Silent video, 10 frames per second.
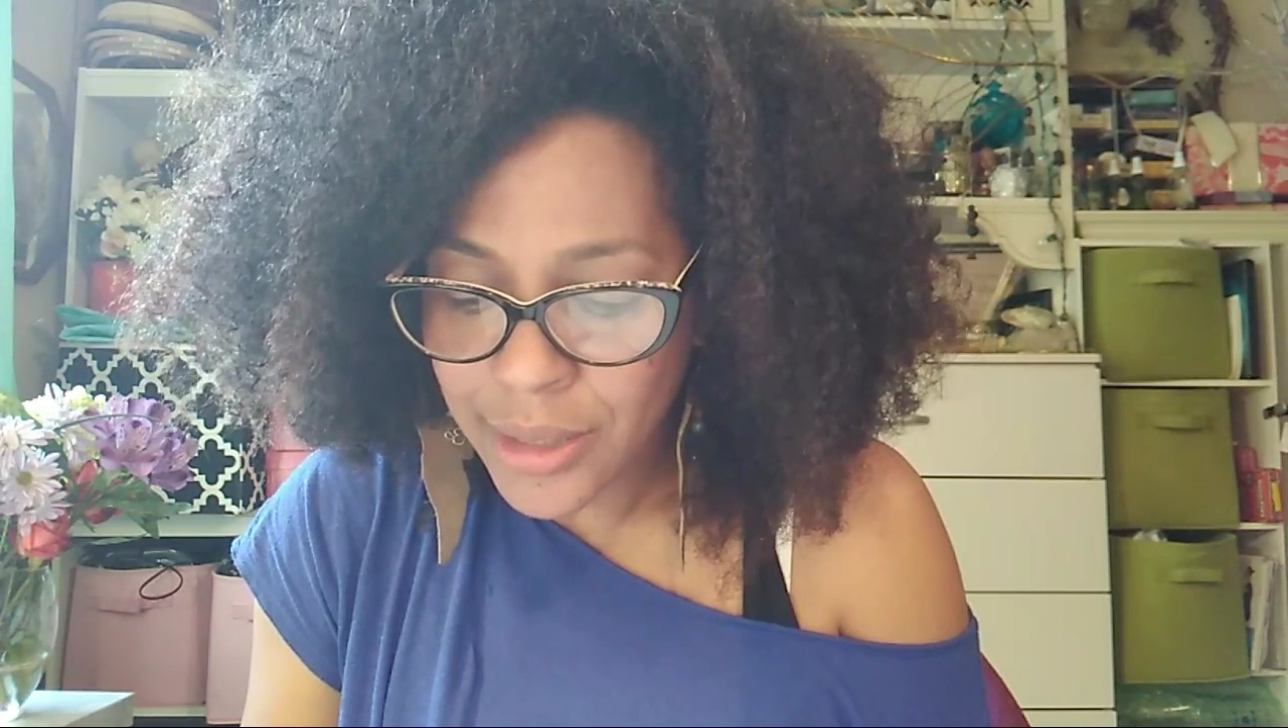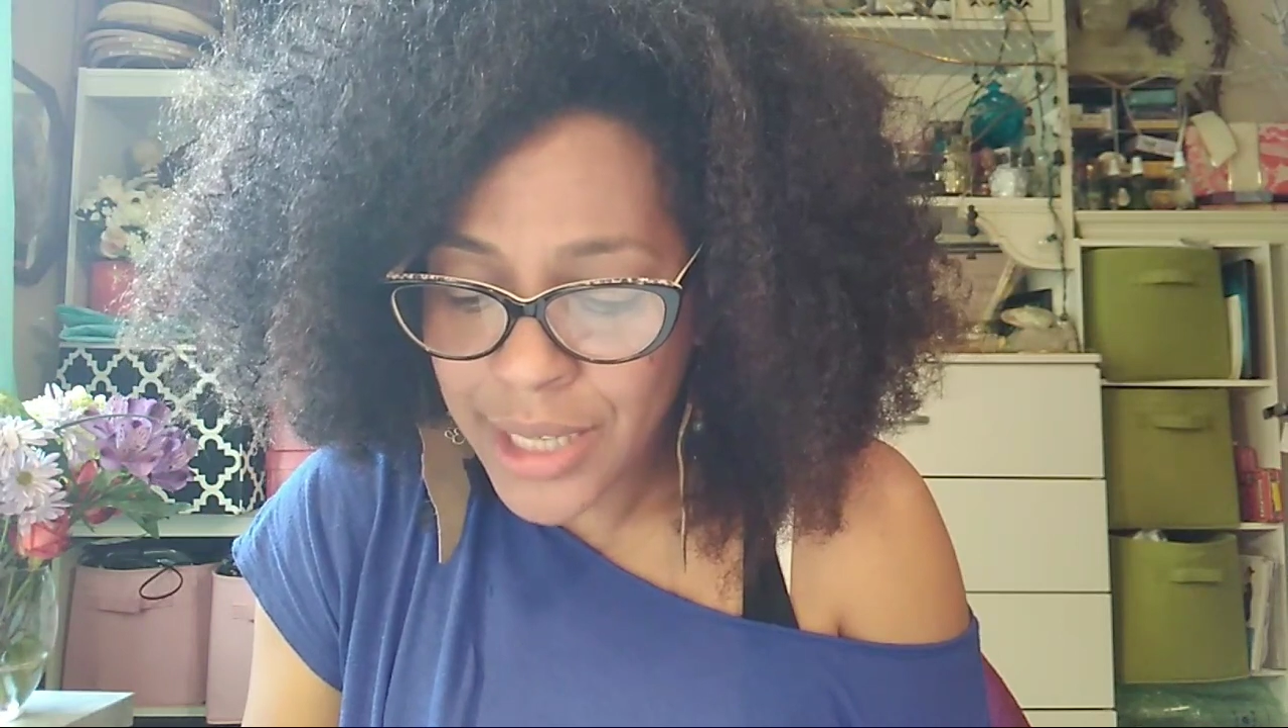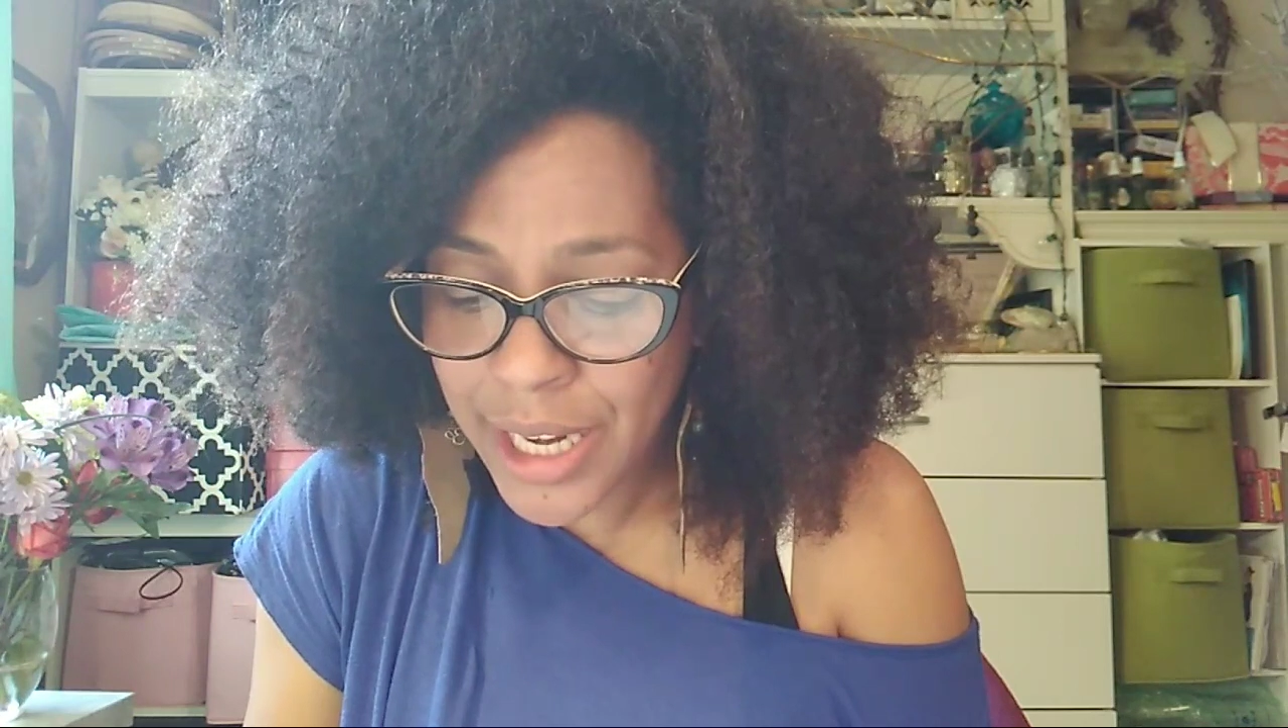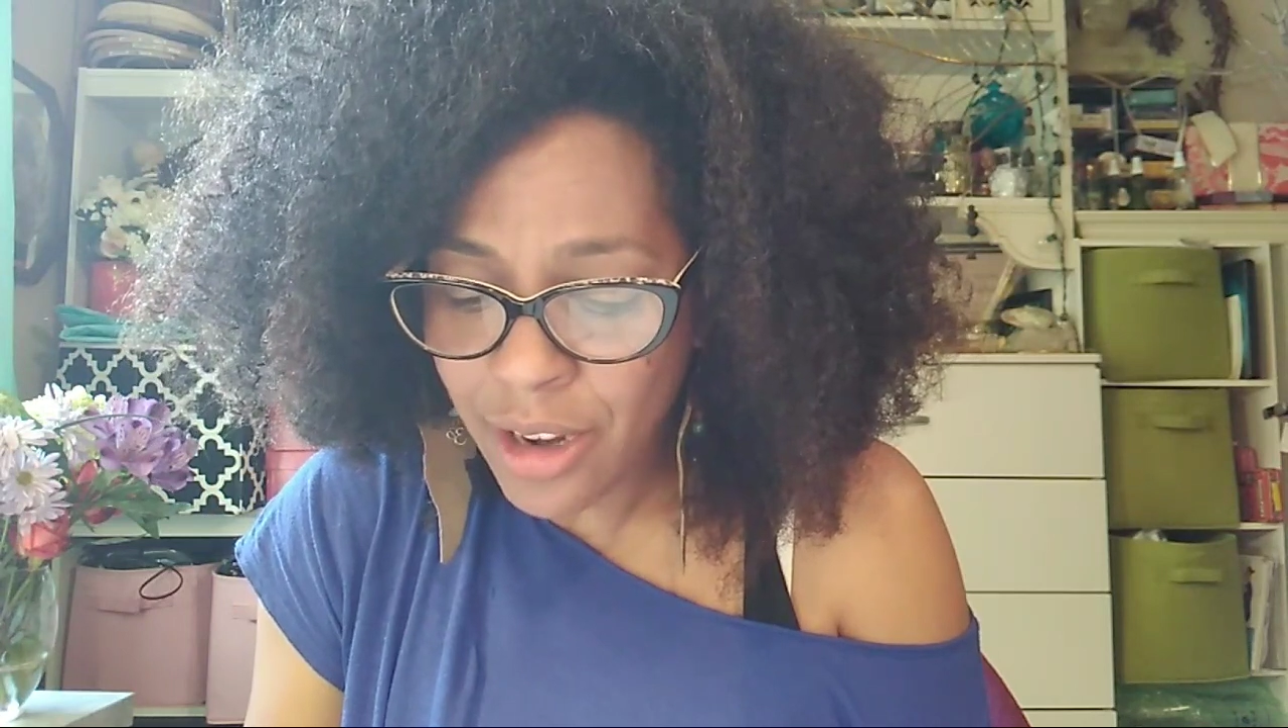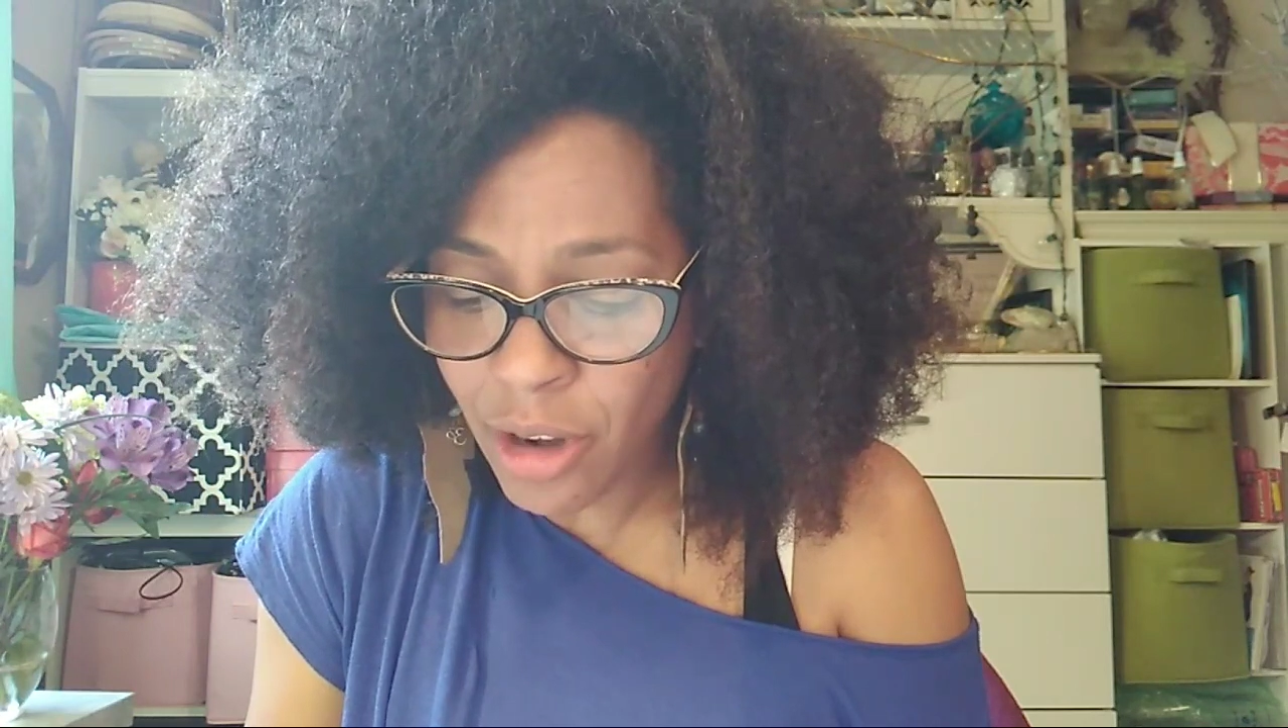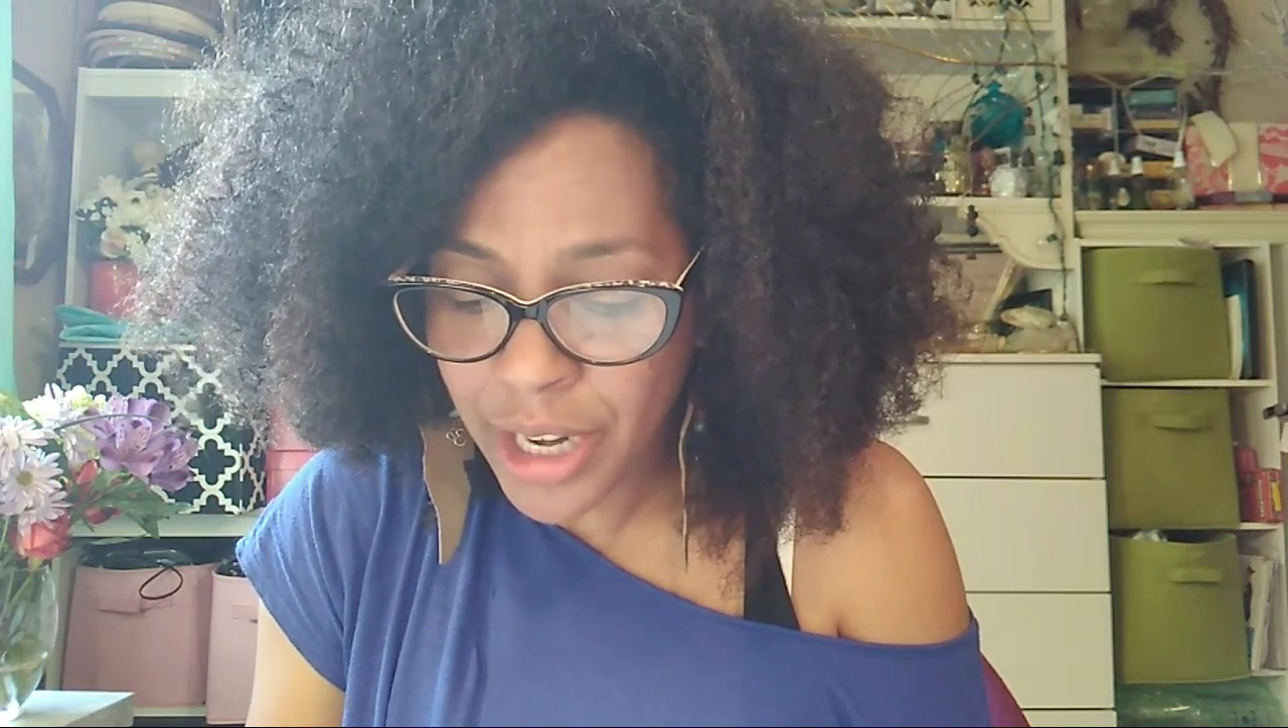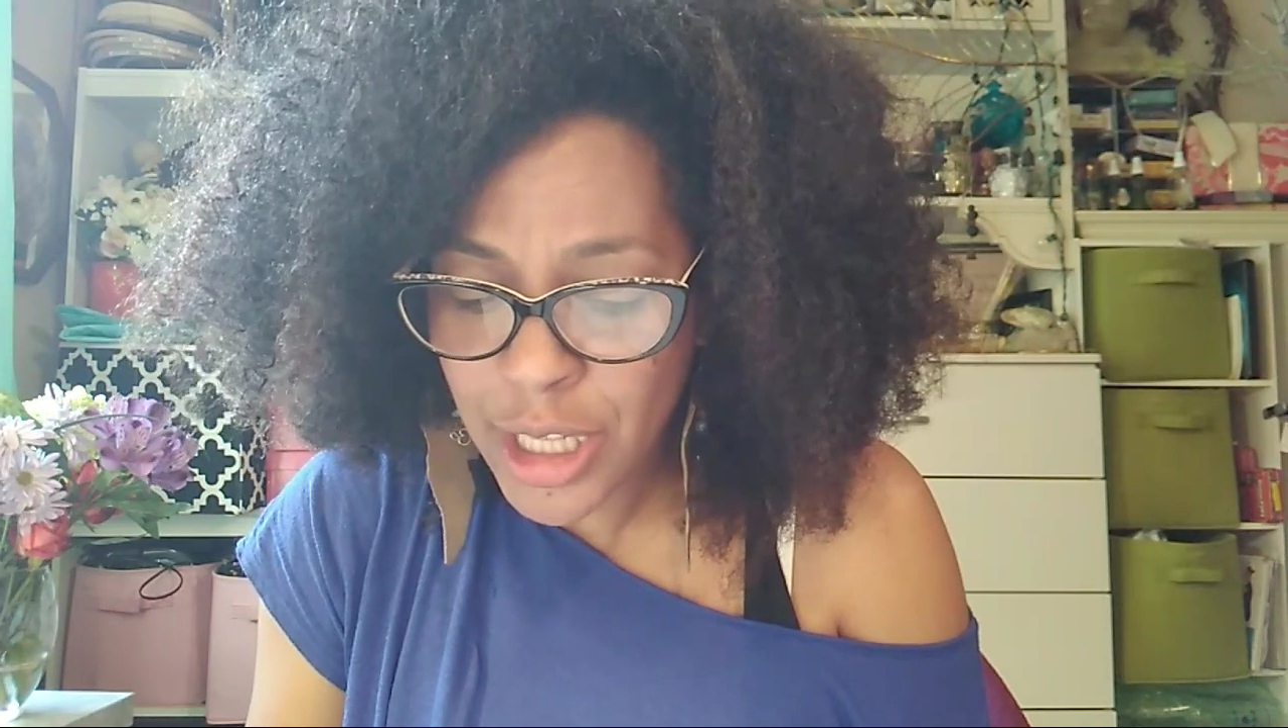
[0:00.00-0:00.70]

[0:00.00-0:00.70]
Taking our